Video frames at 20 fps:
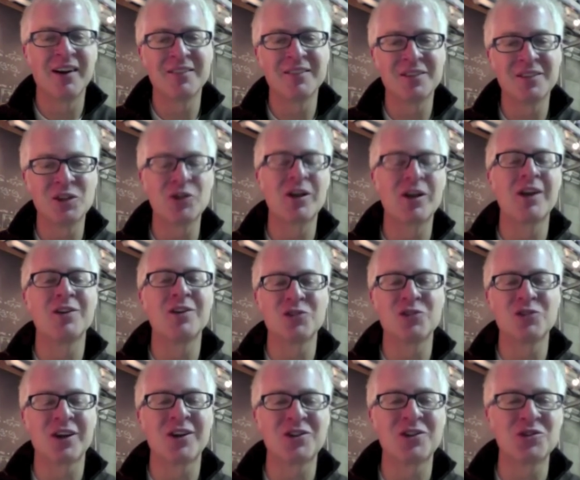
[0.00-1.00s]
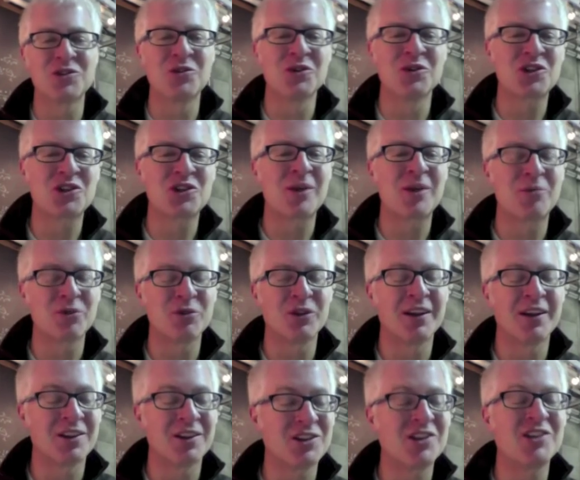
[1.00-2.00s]
You gotta do a Skype with
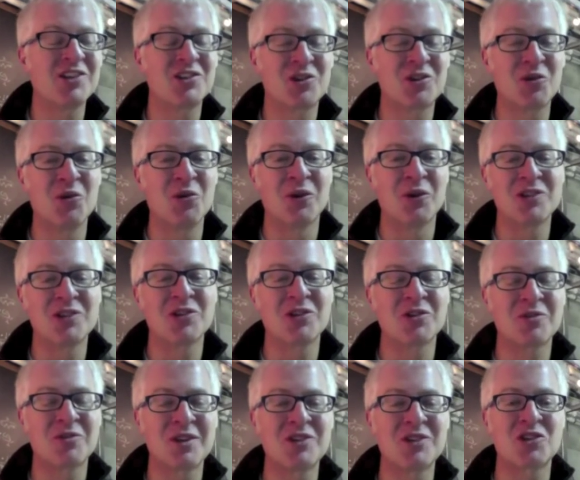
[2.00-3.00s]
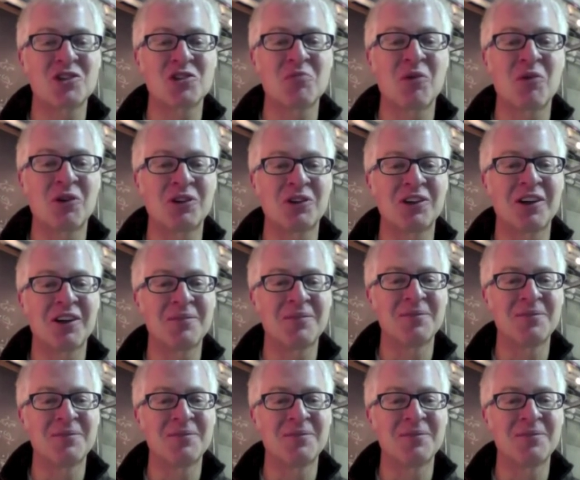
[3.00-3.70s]
Lance. He's cool. He's a smart guy.